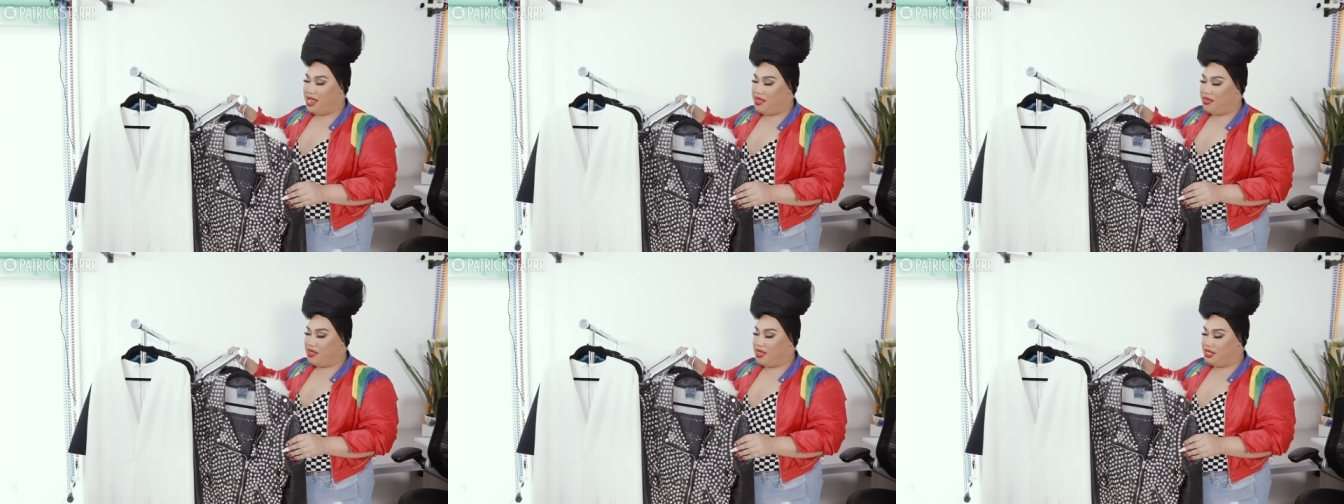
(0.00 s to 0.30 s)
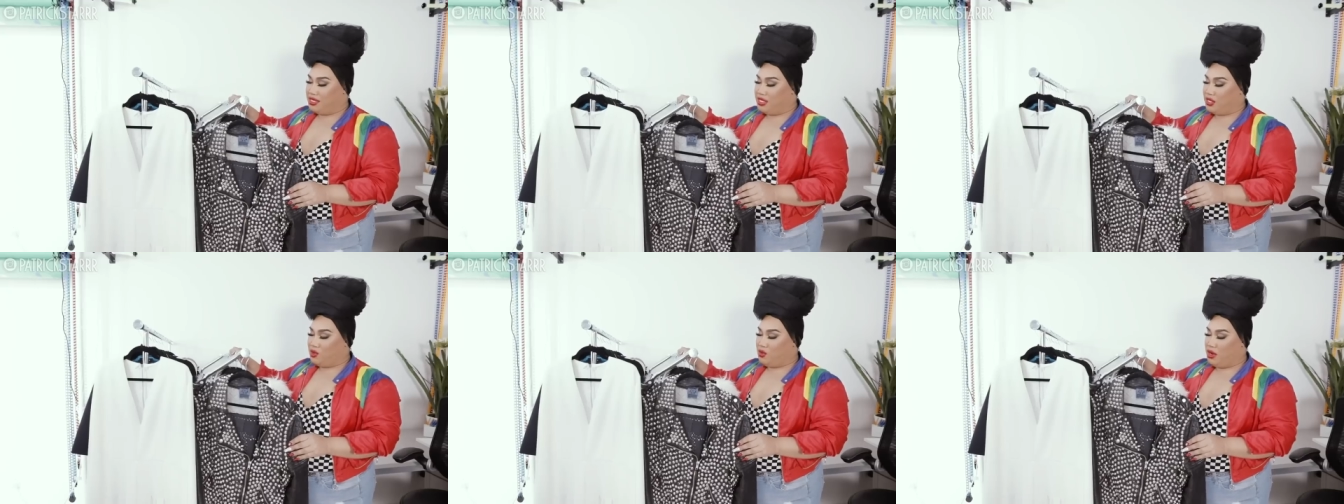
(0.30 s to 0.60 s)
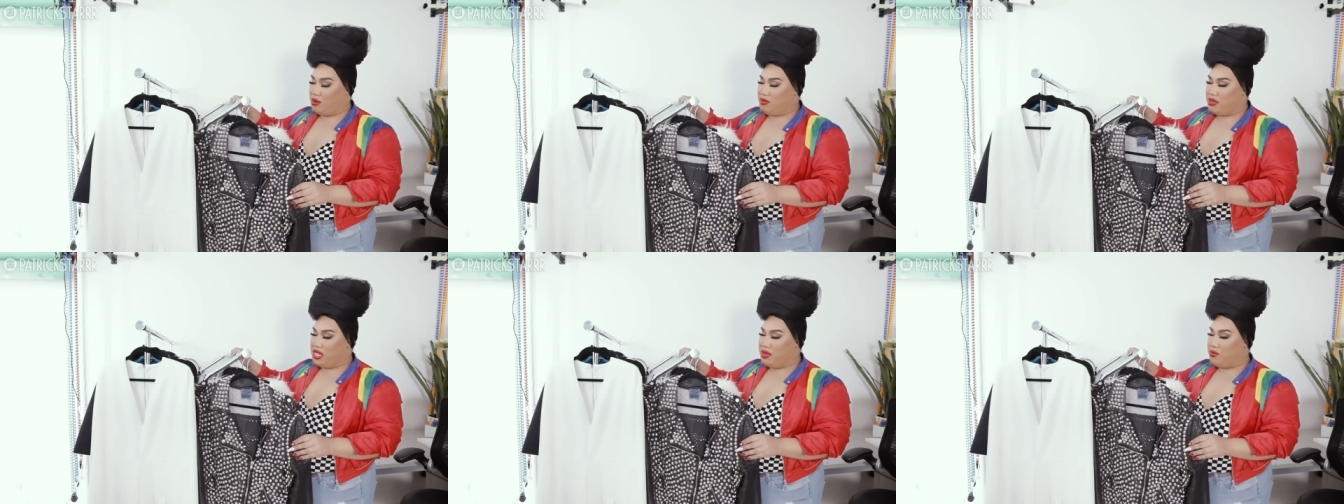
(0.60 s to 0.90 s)
and this is
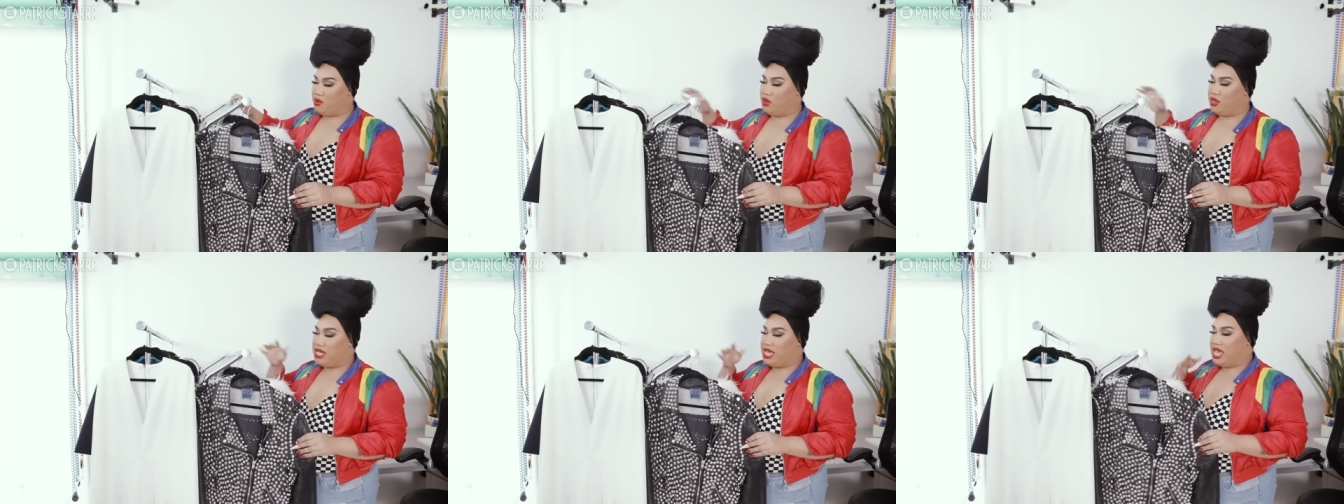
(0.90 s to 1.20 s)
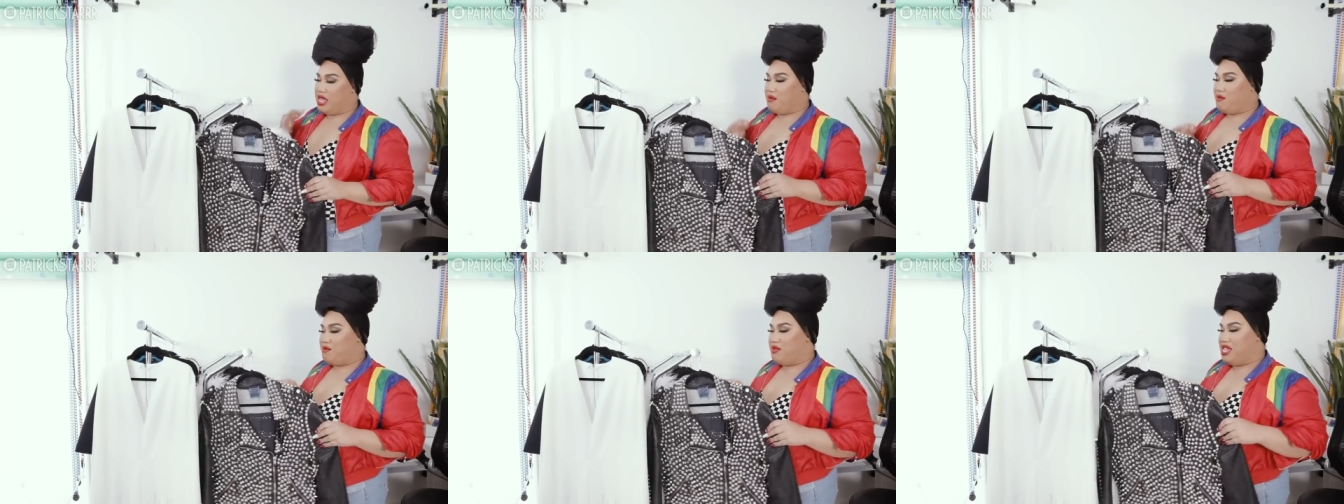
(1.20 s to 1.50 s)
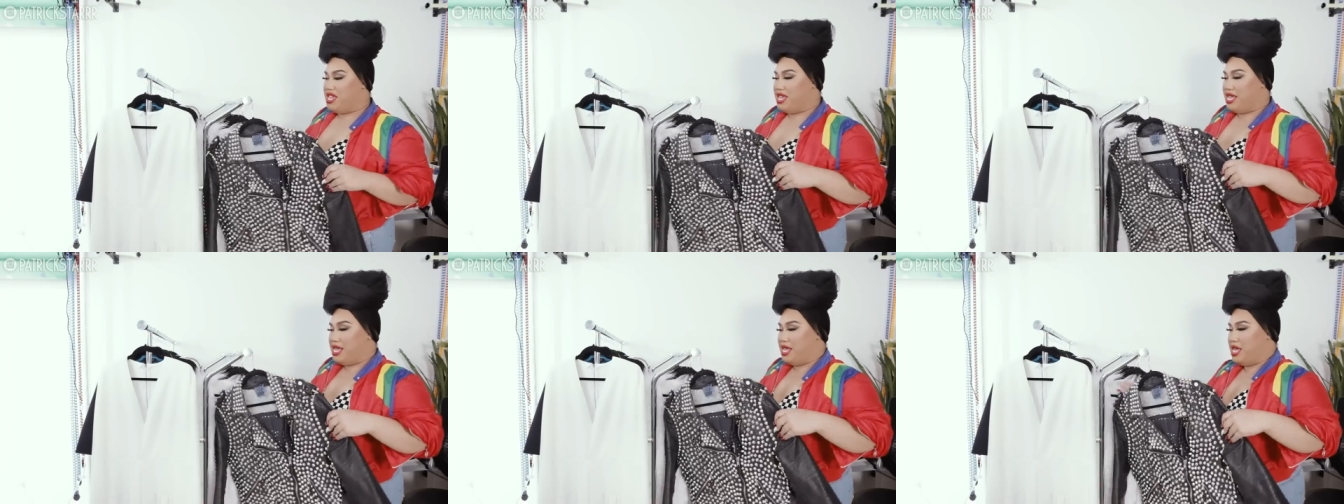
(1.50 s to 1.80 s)
where people can
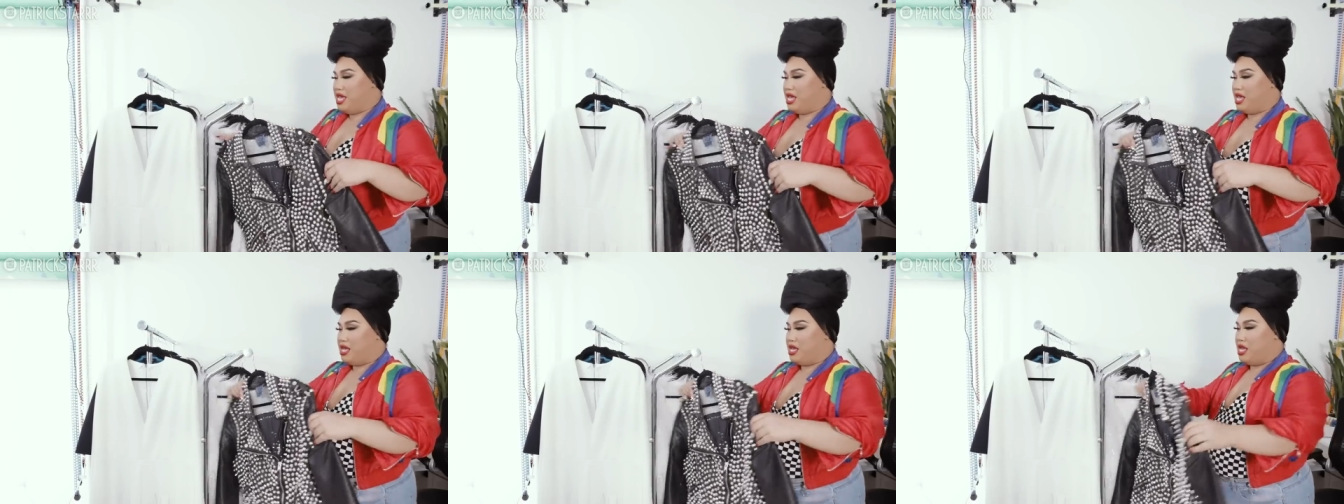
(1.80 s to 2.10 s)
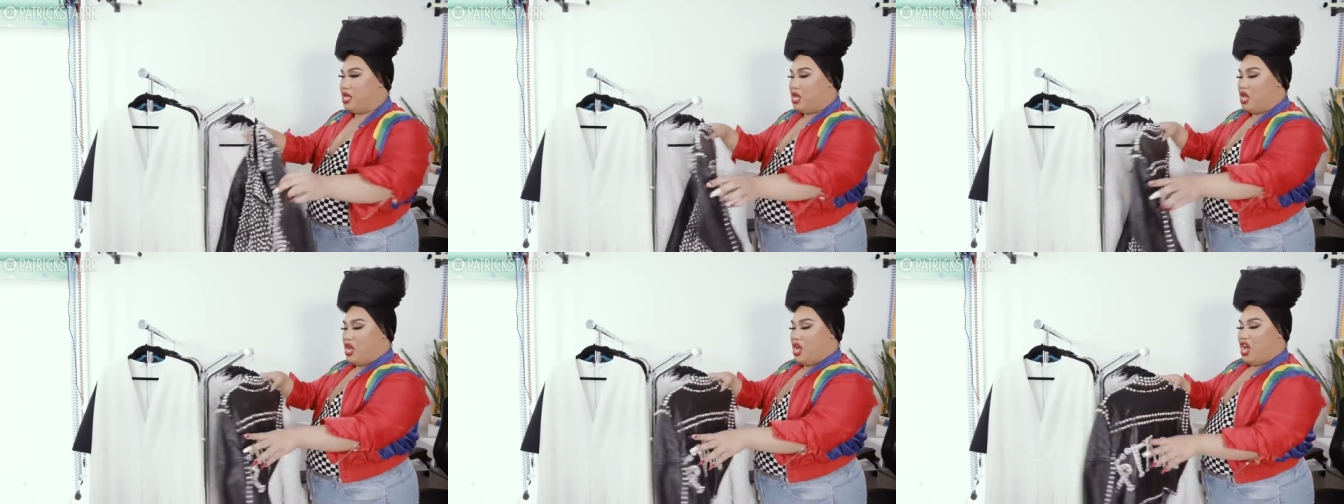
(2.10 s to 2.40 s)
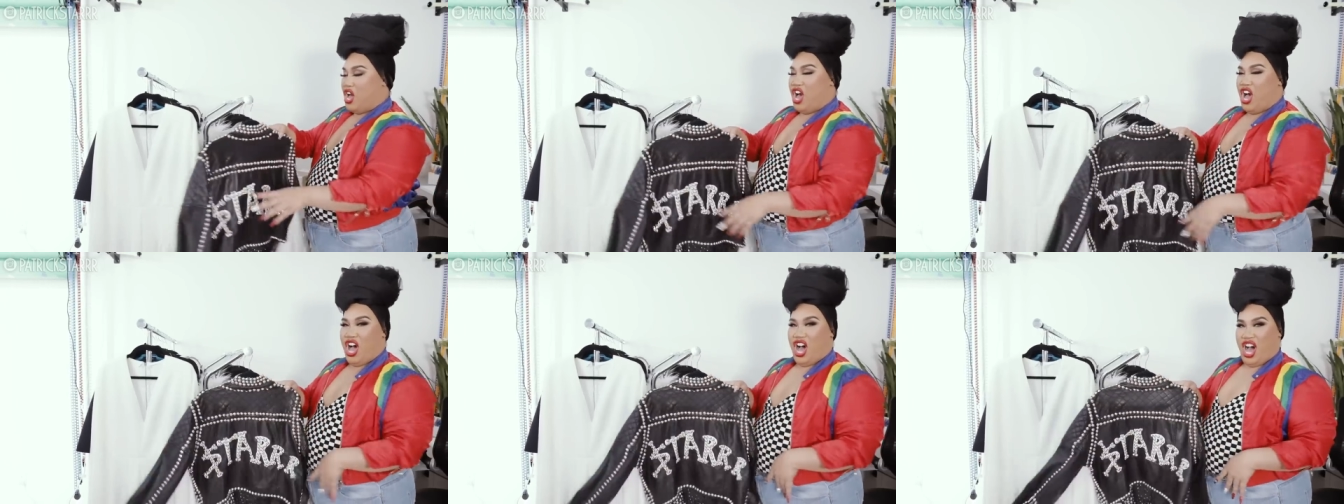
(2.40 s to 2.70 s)
be
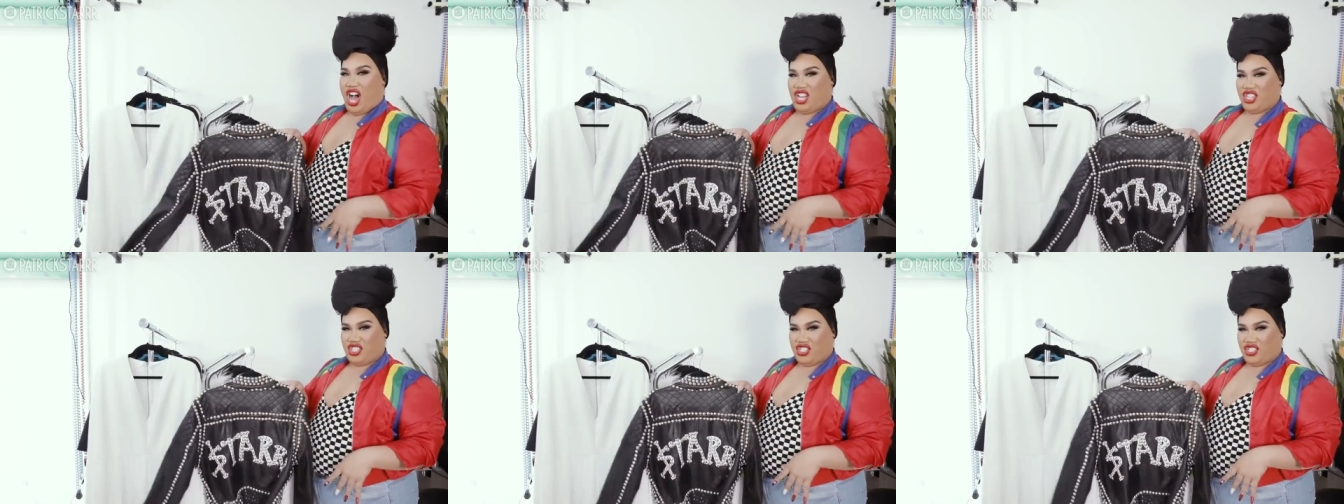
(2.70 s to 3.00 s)
a